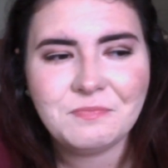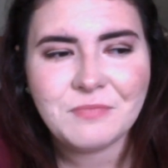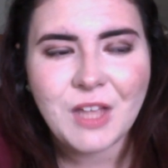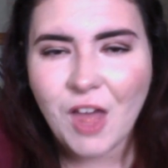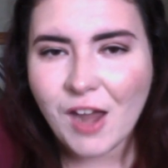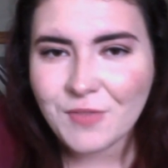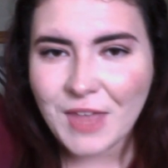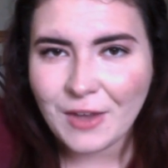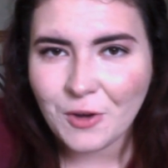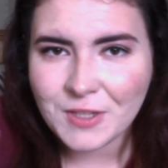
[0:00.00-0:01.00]
a lot of the
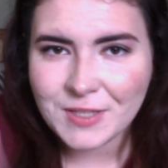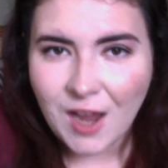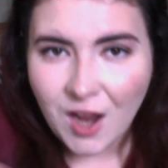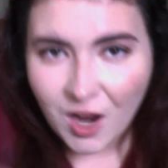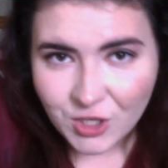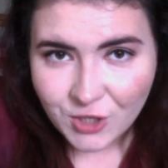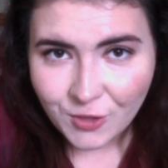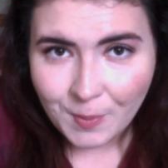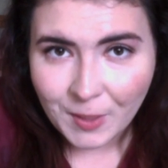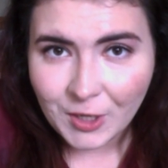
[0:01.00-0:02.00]
acorns got under the
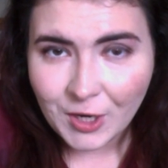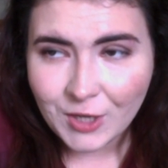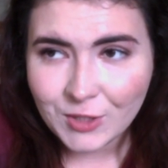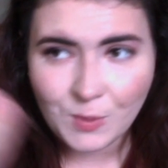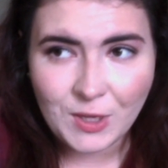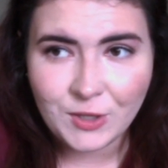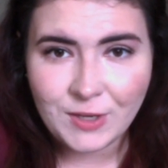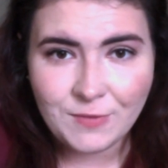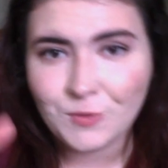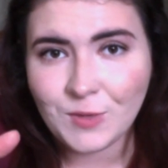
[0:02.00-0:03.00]
burner, so we couldn't
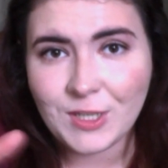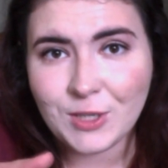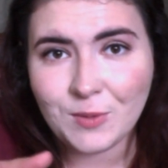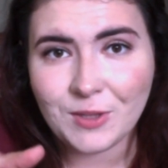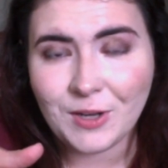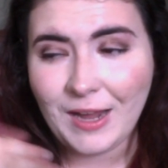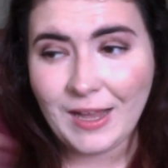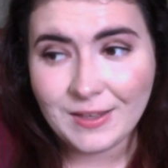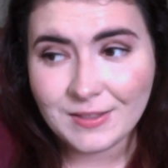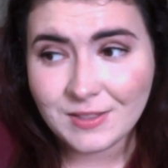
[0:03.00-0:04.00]
even reach it with our
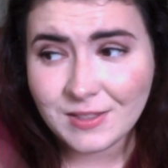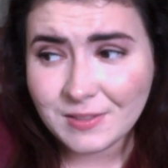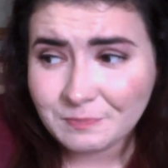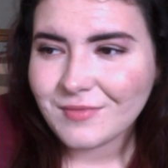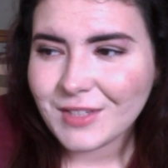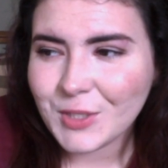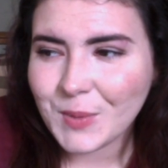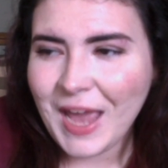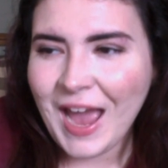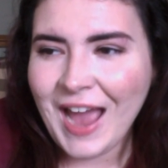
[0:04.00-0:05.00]
hands. So
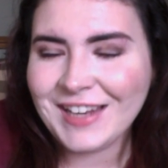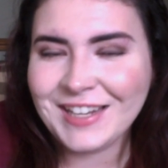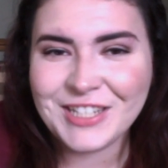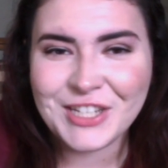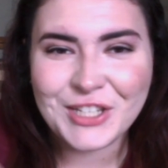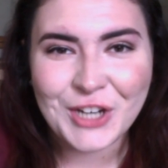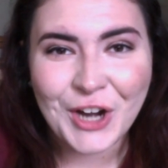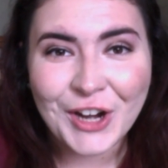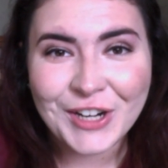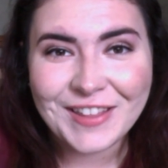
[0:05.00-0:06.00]
we had to
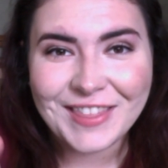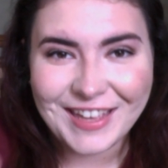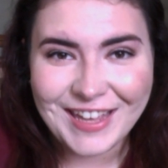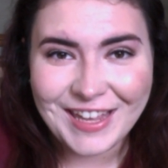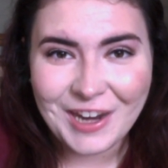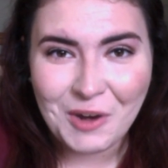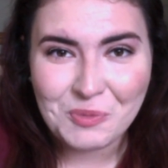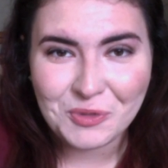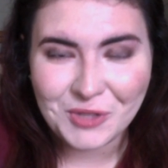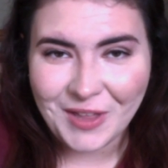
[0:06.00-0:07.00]
turn the heat up
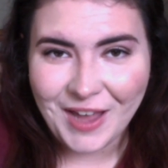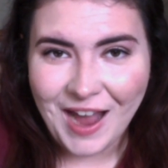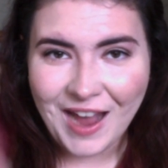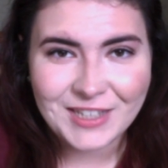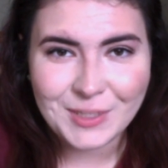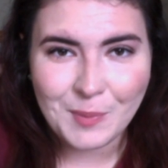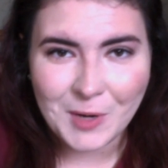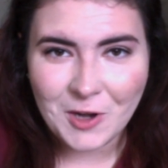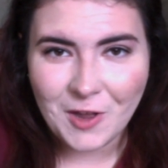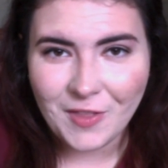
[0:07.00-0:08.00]
really high to
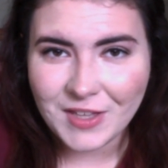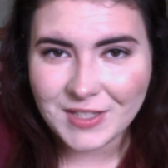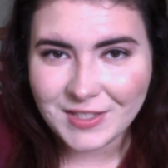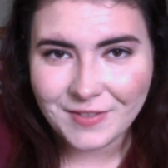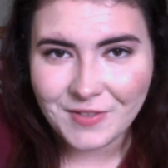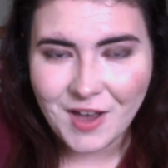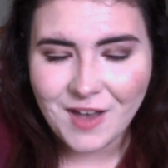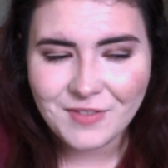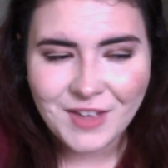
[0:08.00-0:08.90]
burn all that stuff off.